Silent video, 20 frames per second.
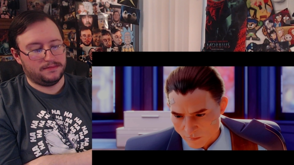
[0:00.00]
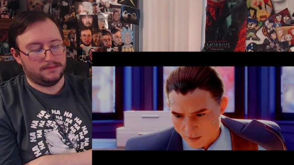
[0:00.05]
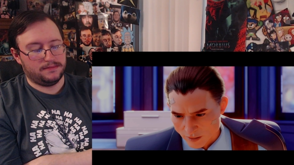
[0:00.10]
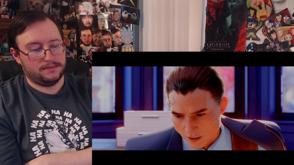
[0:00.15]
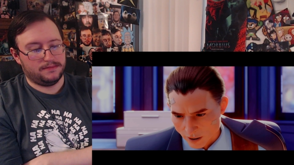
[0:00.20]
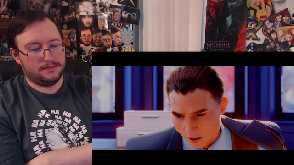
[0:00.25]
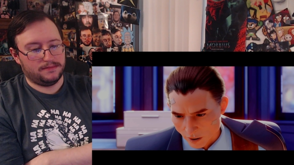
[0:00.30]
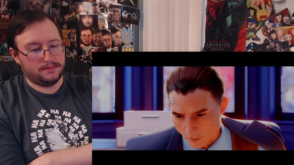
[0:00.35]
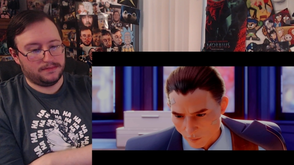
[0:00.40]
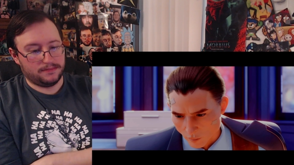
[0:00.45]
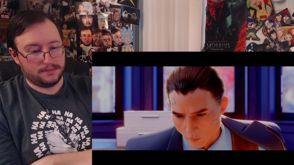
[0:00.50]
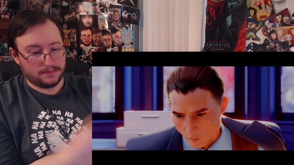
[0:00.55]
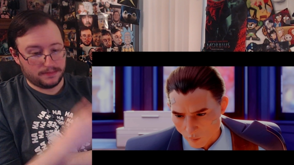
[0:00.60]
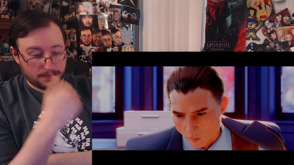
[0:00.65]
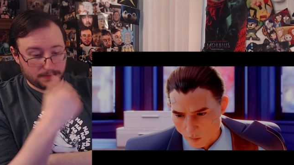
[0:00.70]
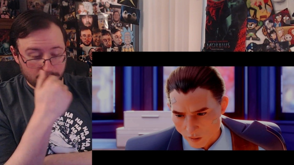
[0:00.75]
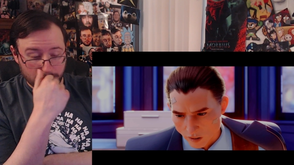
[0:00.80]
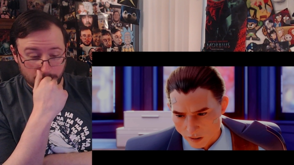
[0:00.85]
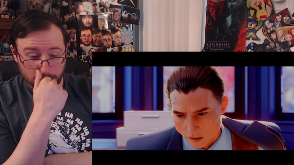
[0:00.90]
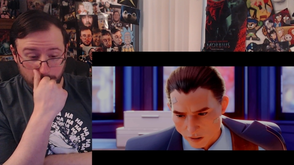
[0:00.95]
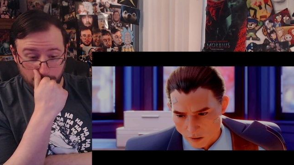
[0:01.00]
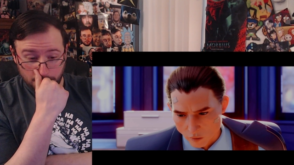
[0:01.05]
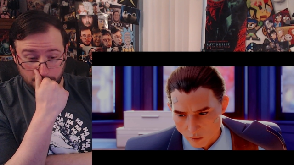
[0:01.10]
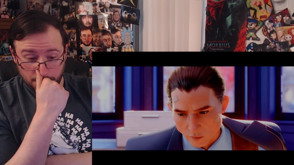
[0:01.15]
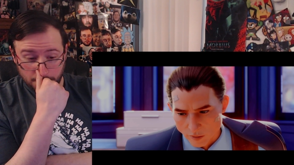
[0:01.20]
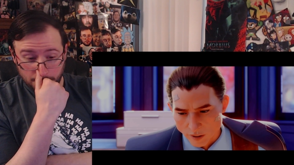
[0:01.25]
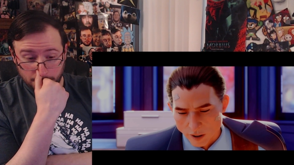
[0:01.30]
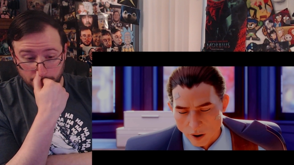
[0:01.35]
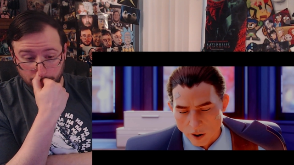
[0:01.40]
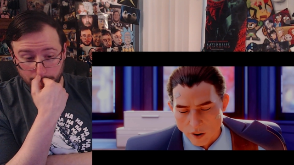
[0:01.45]
Speaker 1: So you need to
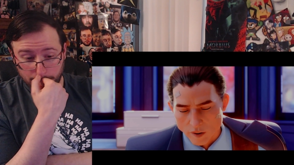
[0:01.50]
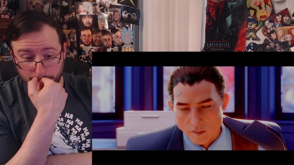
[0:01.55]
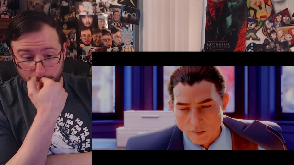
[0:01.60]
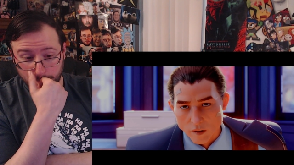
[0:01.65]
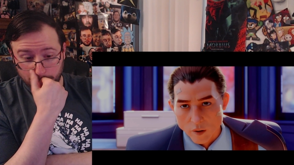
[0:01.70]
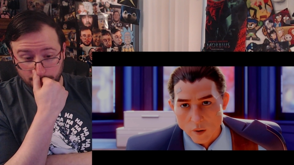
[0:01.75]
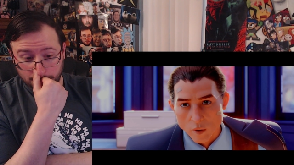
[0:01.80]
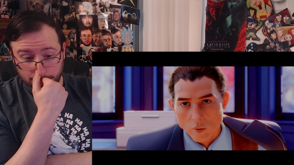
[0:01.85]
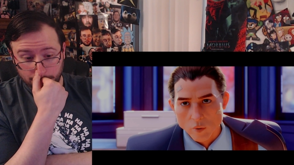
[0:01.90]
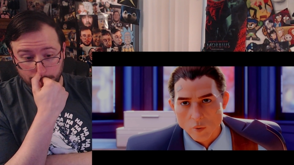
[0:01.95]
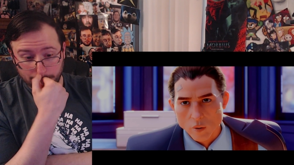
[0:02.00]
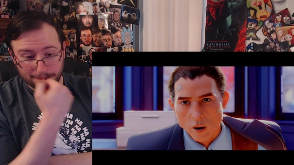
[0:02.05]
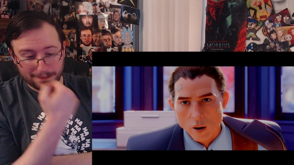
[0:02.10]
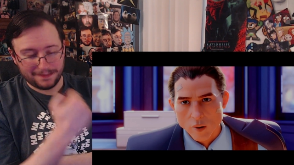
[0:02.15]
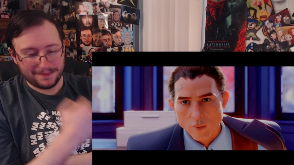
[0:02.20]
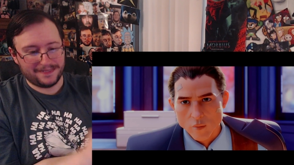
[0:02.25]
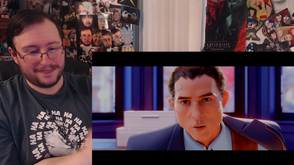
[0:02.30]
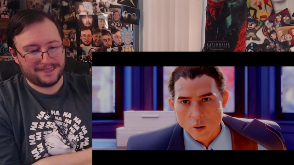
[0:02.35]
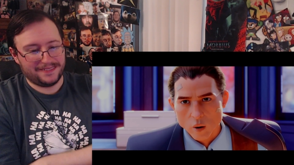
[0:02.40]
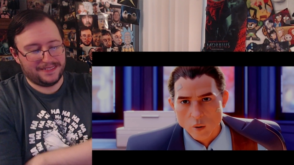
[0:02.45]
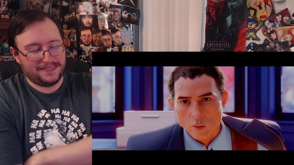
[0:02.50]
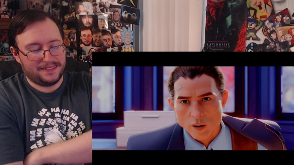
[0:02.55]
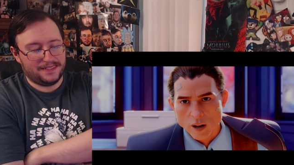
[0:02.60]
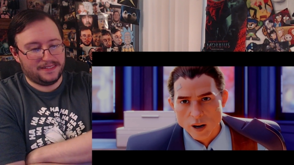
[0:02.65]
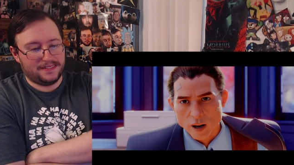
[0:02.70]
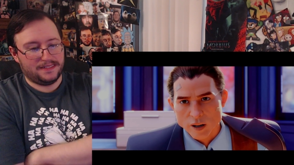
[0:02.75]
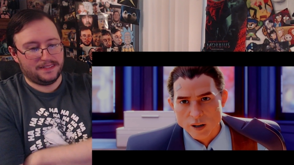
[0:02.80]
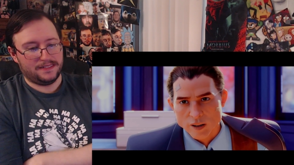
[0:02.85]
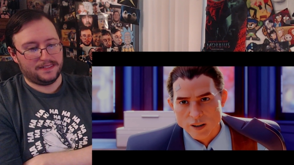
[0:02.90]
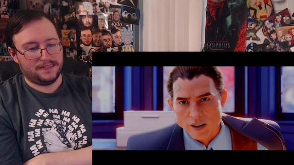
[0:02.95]
account for your whereabouts
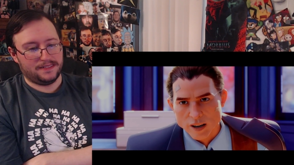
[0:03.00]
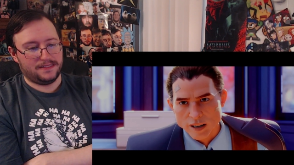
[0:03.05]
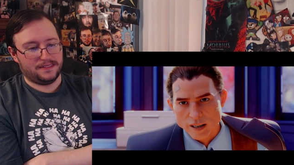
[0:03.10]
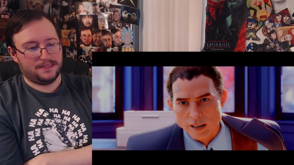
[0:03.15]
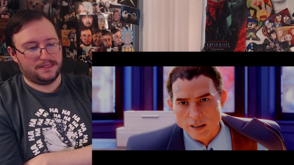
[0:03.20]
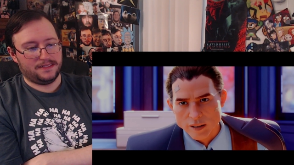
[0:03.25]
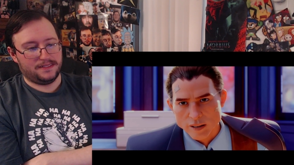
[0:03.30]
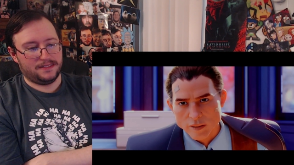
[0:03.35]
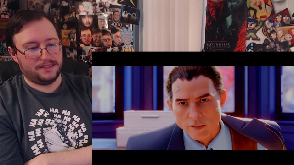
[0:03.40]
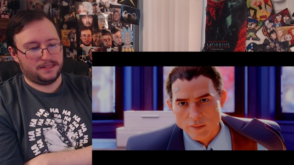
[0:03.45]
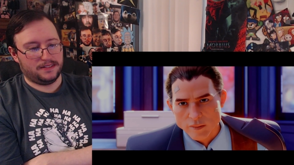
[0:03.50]
last night.